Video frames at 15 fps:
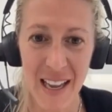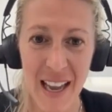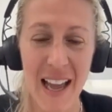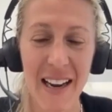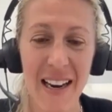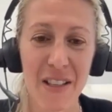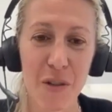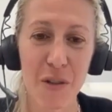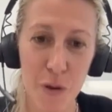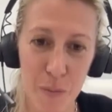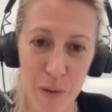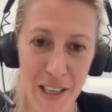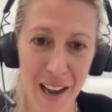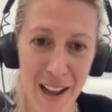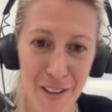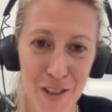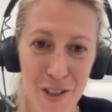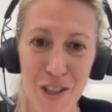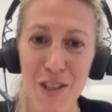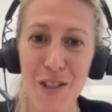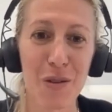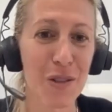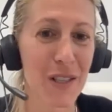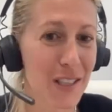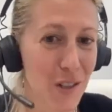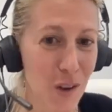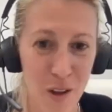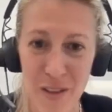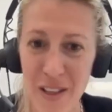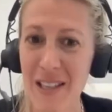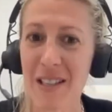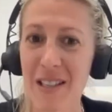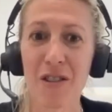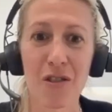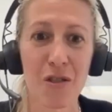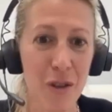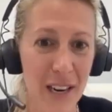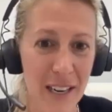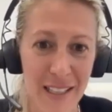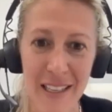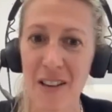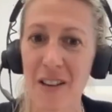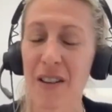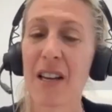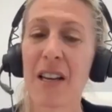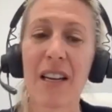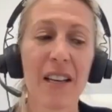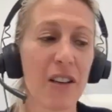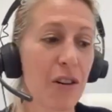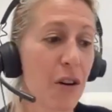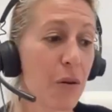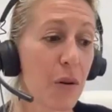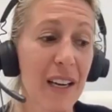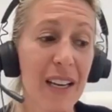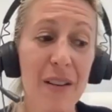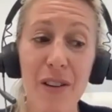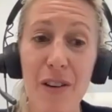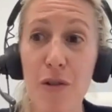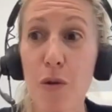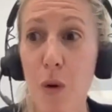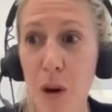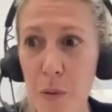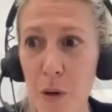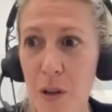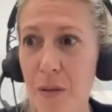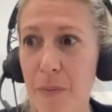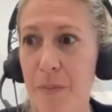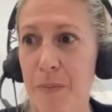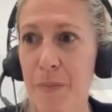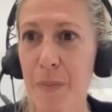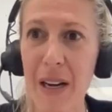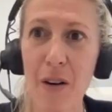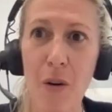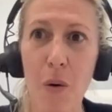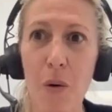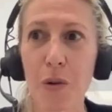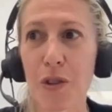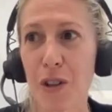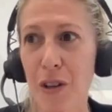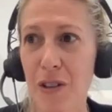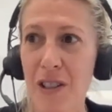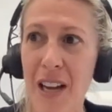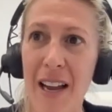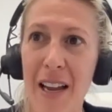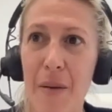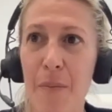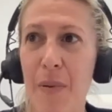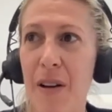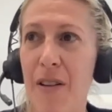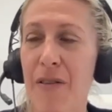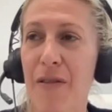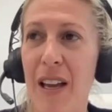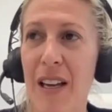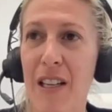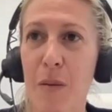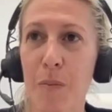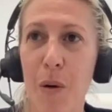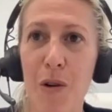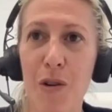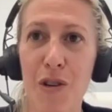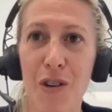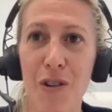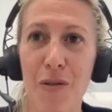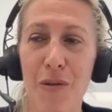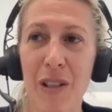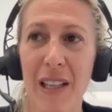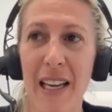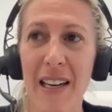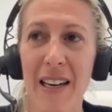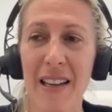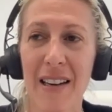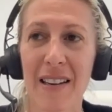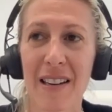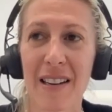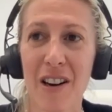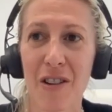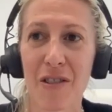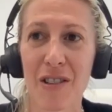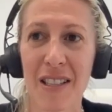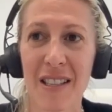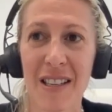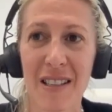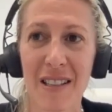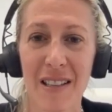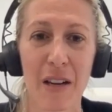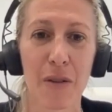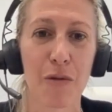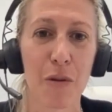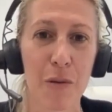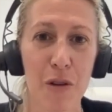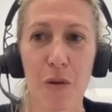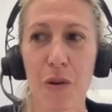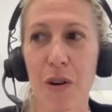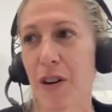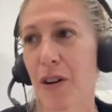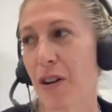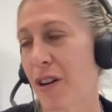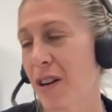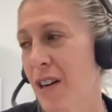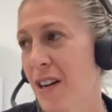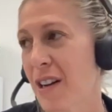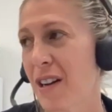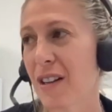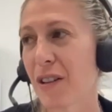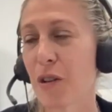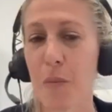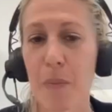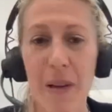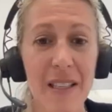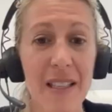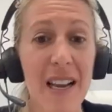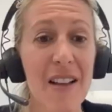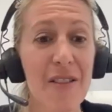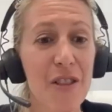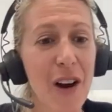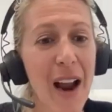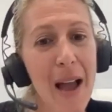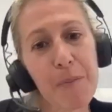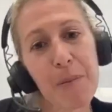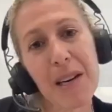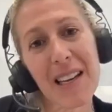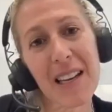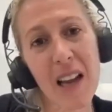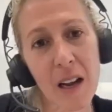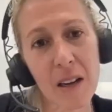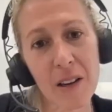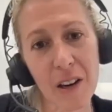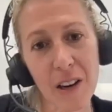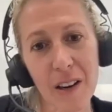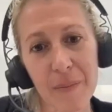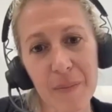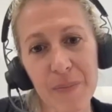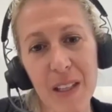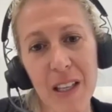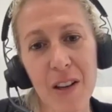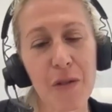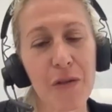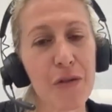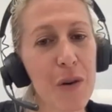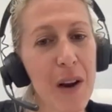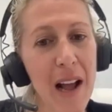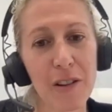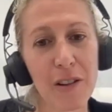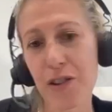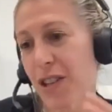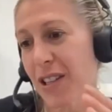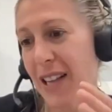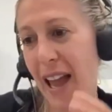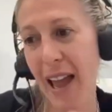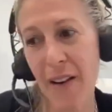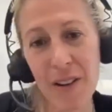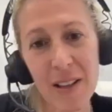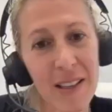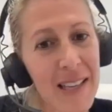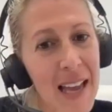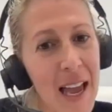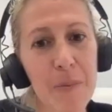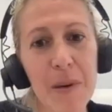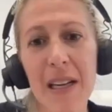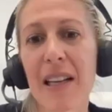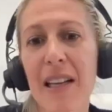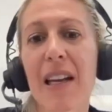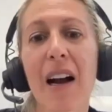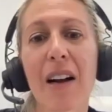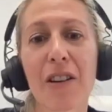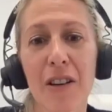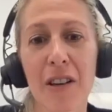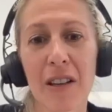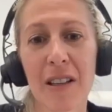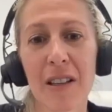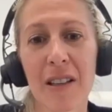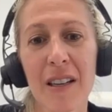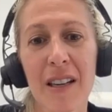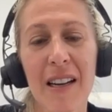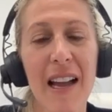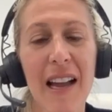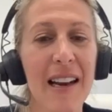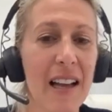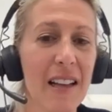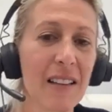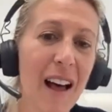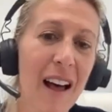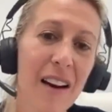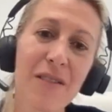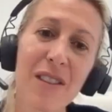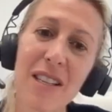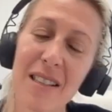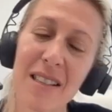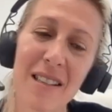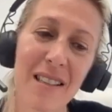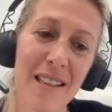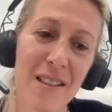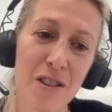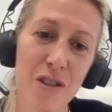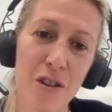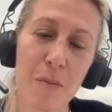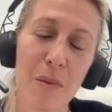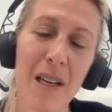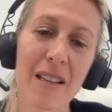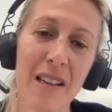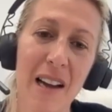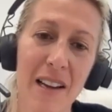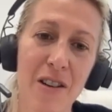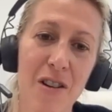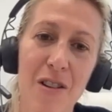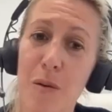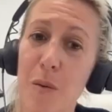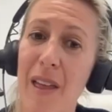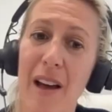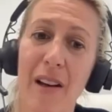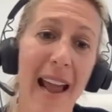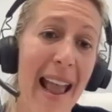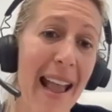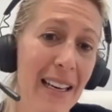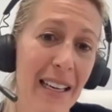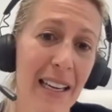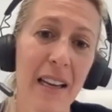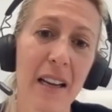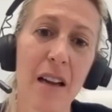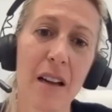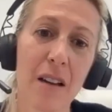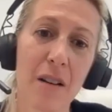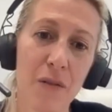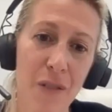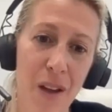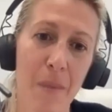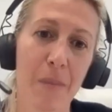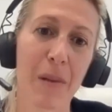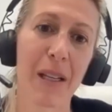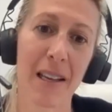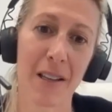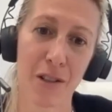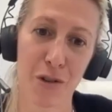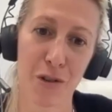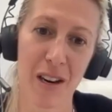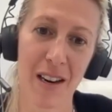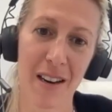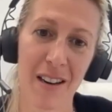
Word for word: And as a rheumatologist who sees all these crazy, you know, or even normal but older type of exposure related, you know, diseases like rheumatoid or lupus, they're happening younger. You know, food allergies, everything's happening younger and a lot of these diseases are being diagnosed without any family history,